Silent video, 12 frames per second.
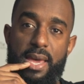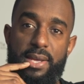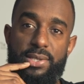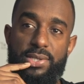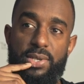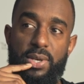
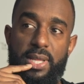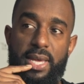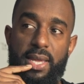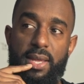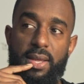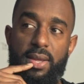And so,
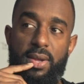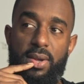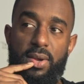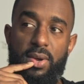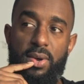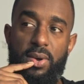like,
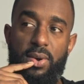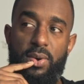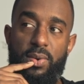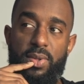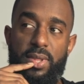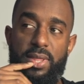
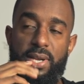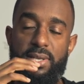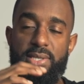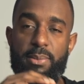there's